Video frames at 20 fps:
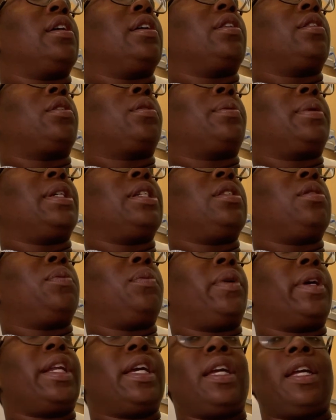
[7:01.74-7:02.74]

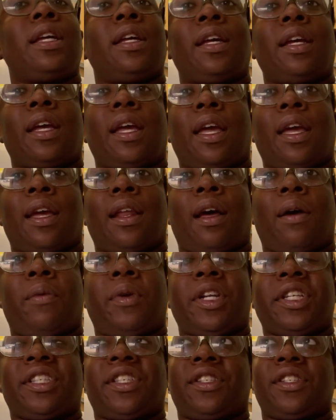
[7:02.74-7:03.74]
3:20, and I
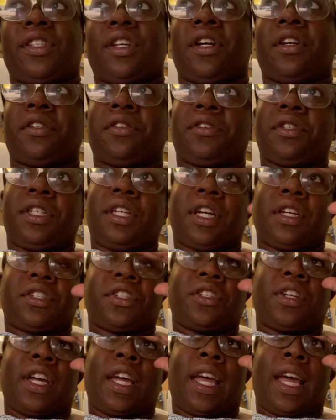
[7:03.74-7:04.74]
went into surgery
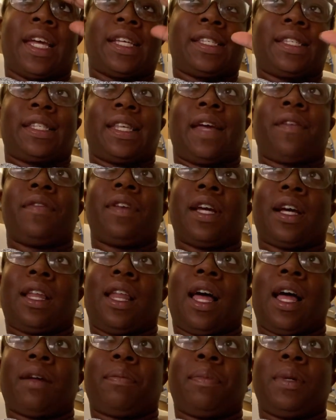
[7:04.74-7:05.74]
yesterday at 7
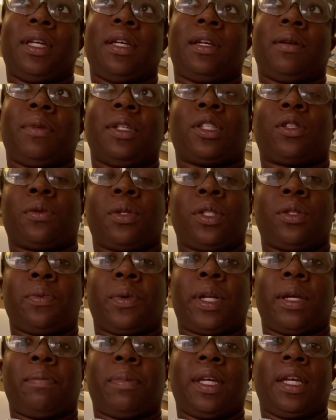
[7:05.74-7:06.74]
o'clock p.m. It's
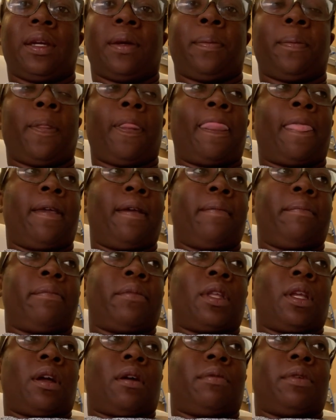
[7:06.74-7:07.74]
3:20 p.m.
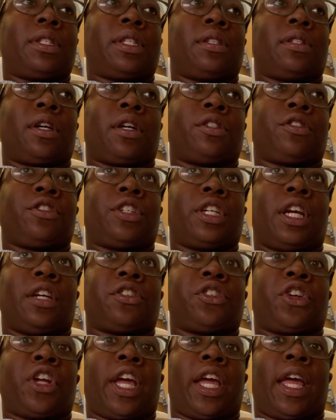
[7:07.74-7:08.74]
I went to surgery
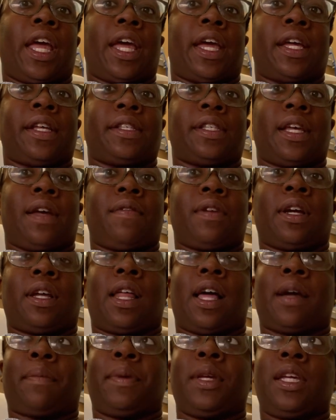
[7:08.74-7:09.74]
yesterday at 7
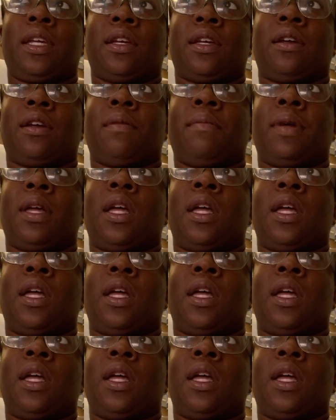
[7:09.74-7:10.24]
o'clock p.m.